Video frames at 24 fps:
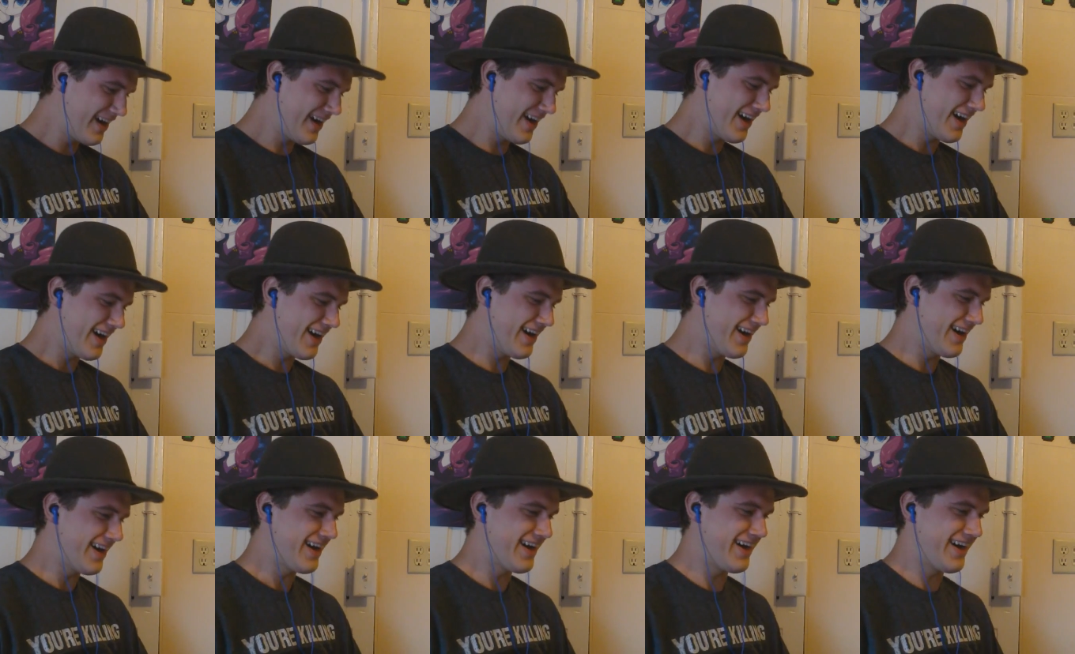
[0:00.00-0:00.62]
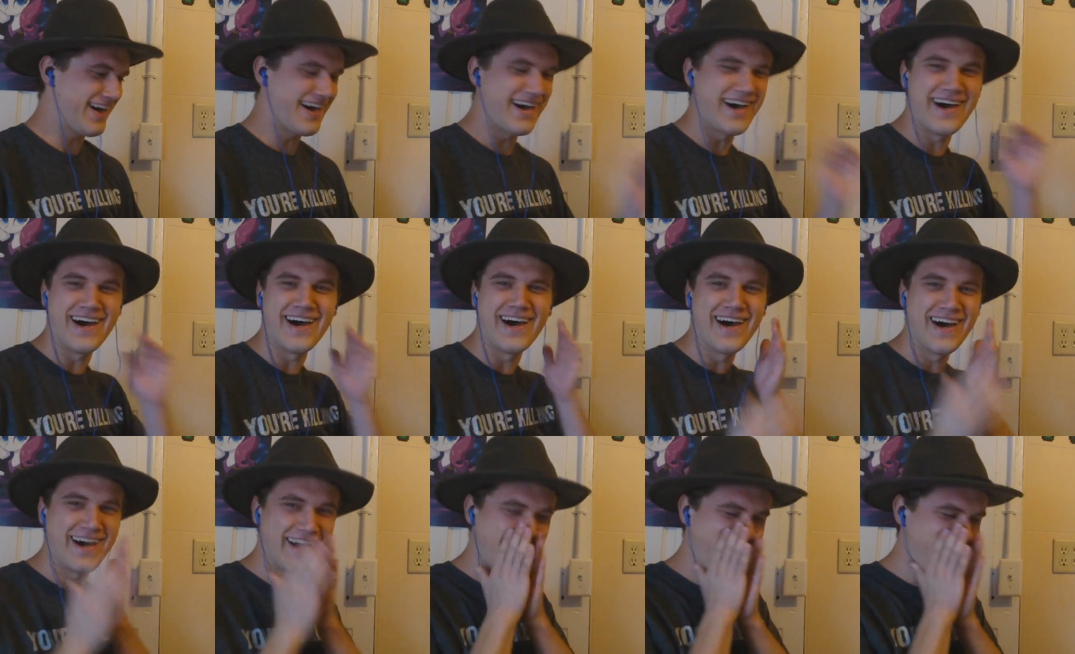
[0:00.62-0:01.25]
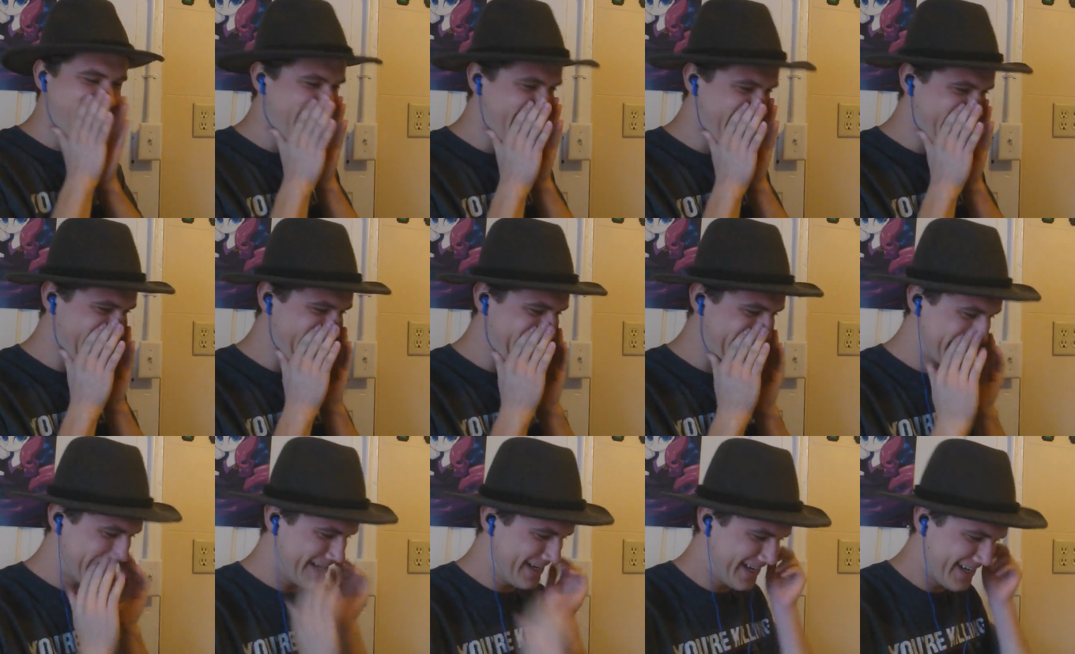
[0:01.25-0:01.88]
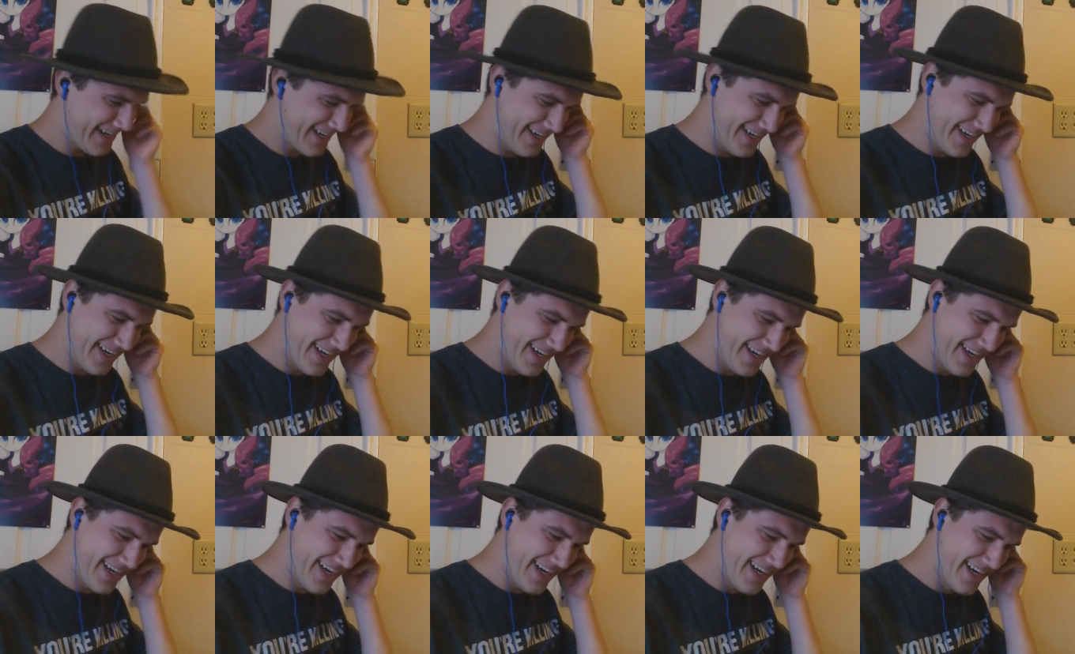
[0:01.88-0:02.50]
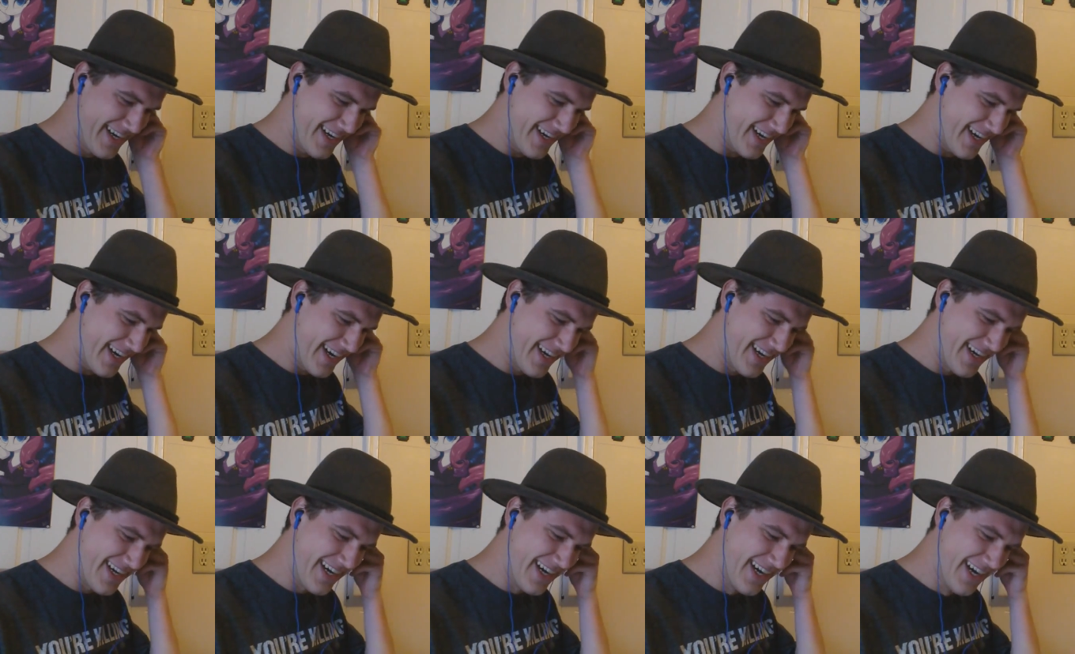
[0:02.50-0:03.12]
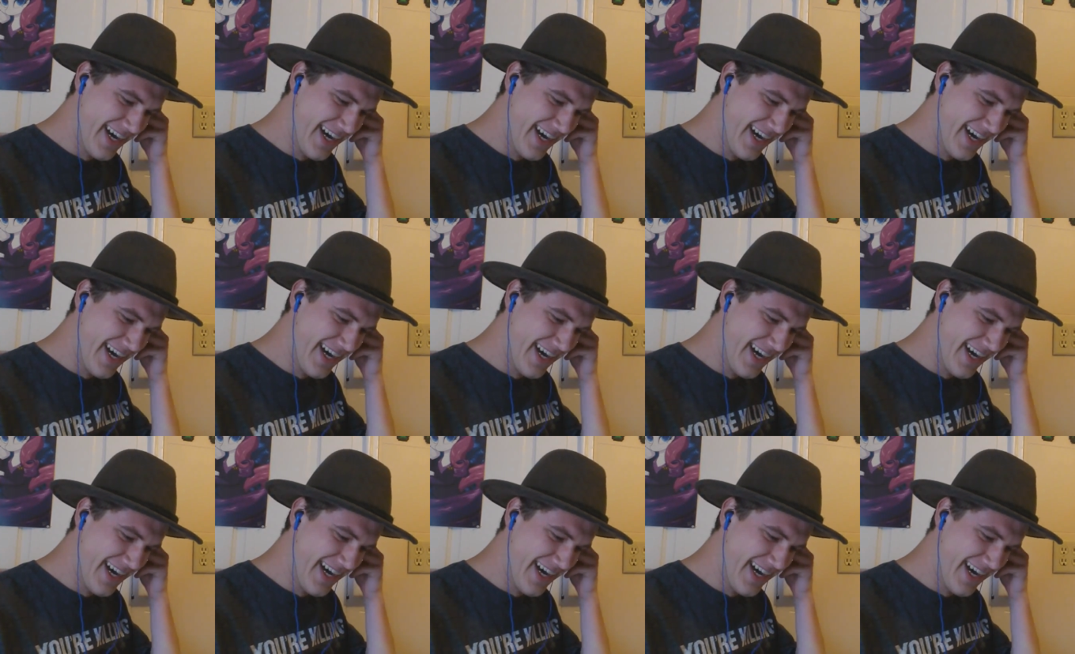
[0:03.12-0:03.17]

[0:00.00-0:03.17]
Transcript: (no one is talking)